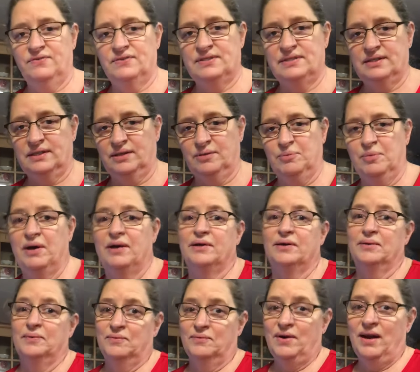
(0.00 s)
stick of
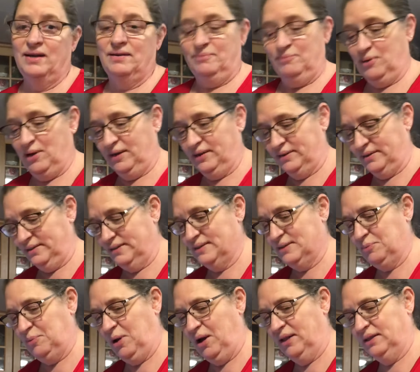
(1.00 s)
butter. Right, butter.
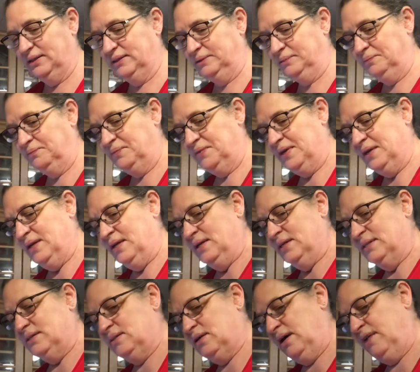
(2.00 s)
It's Paula.
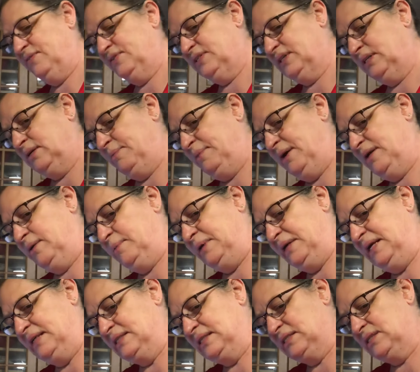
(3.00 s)
So 1/2 stick of butter
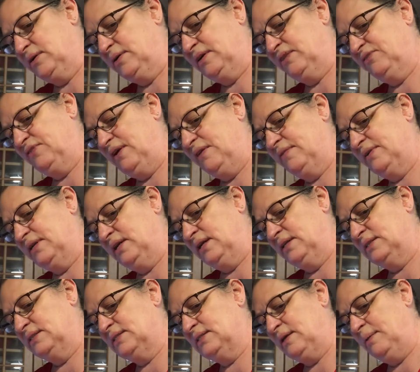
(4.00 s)
because it's already flavored.
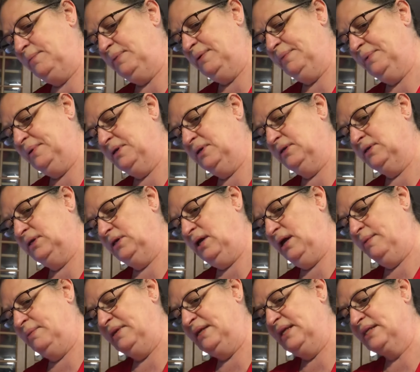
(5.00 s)
And some people,
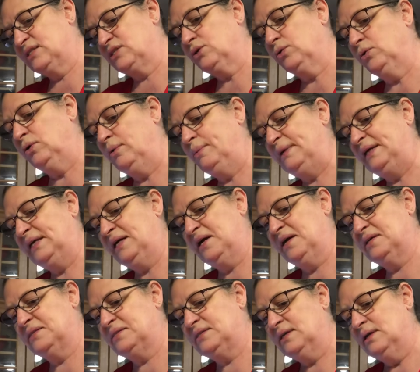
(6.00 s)
I mean, it's cool
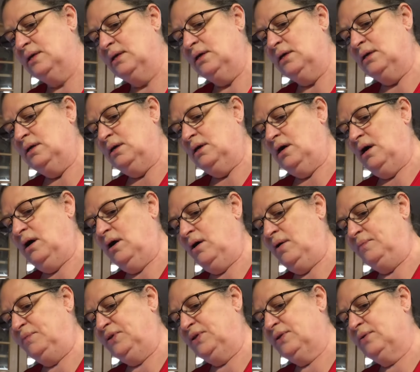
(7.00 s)
because
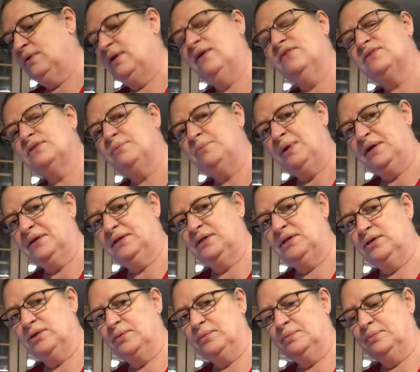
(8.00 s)
you don't have to butter
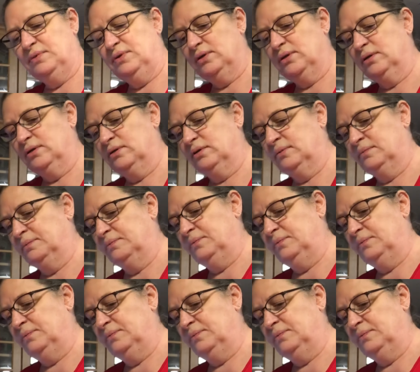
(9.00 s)
your